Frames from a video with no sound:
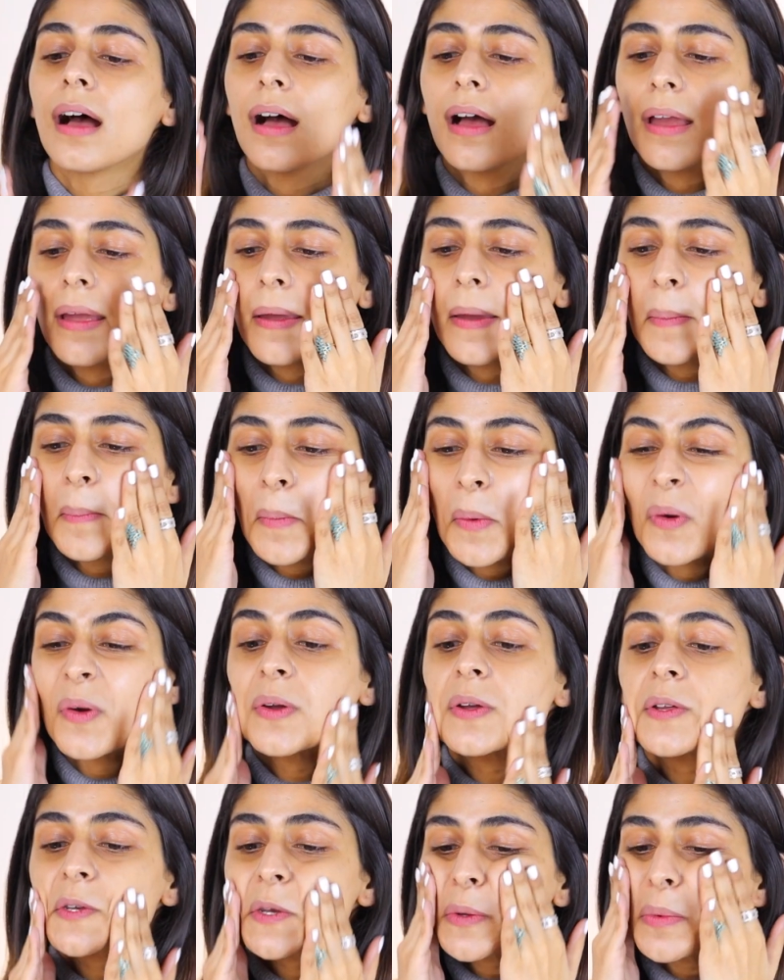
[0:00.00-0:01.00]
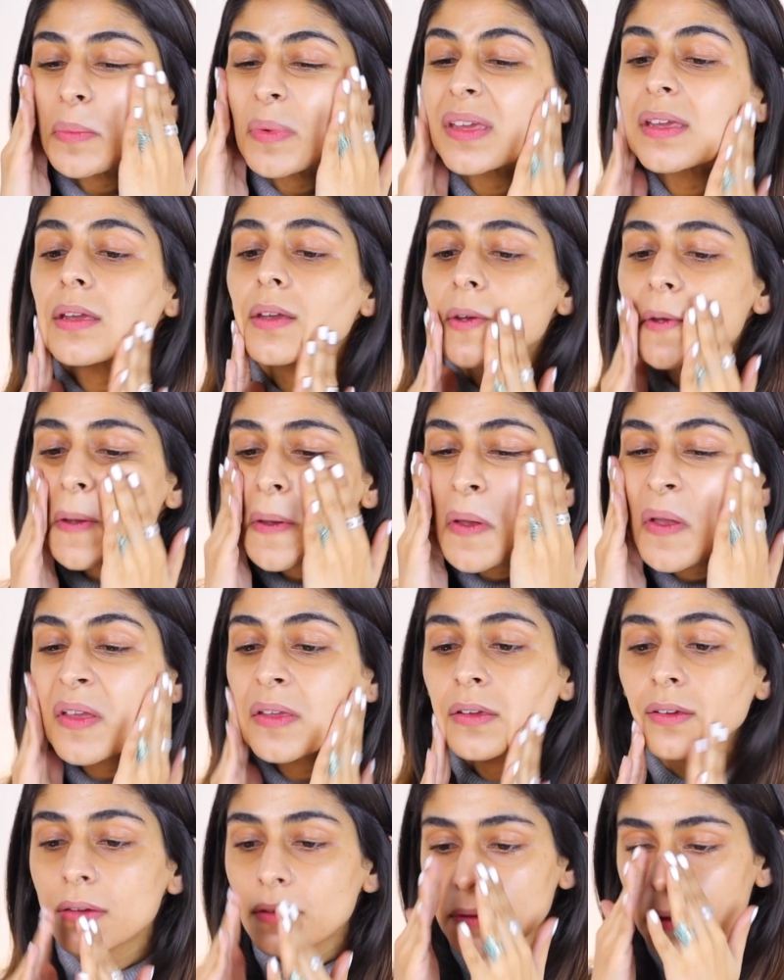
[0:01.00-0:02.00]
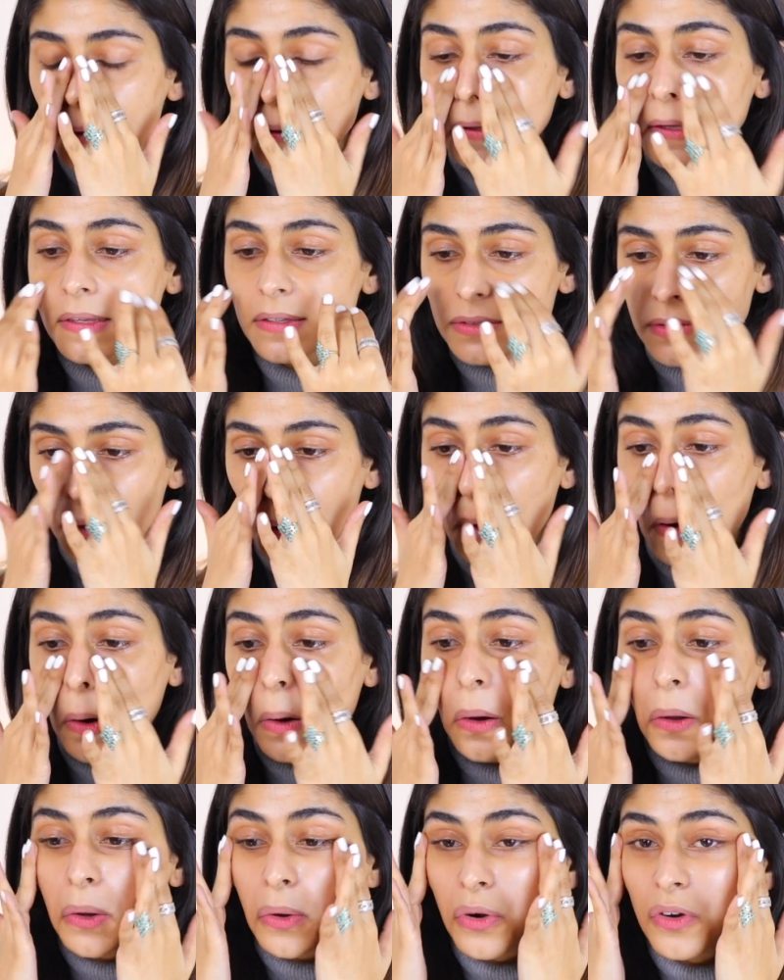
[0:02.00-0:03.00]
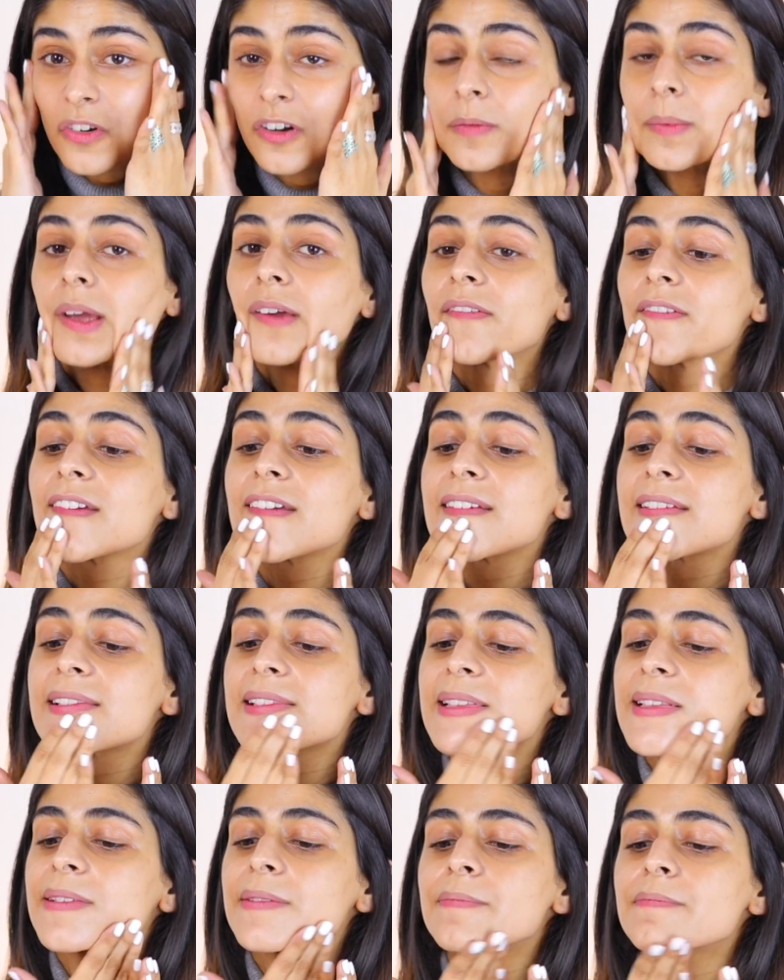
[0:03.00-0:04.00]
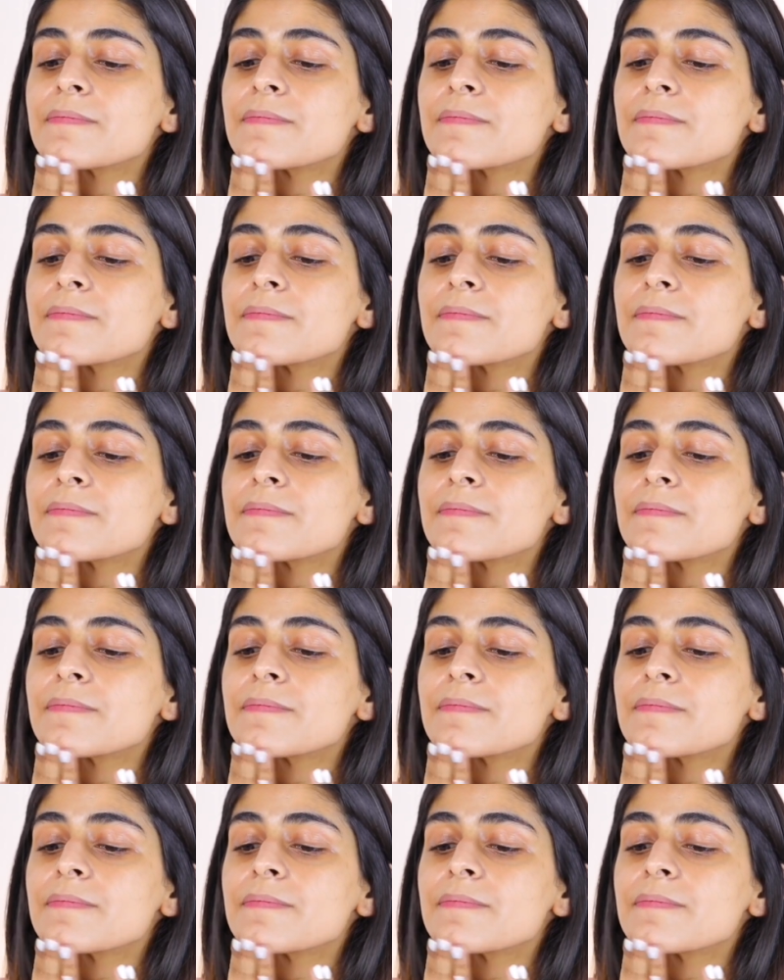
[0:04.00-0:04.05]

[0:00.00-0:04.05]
I am going to be using this all over my face.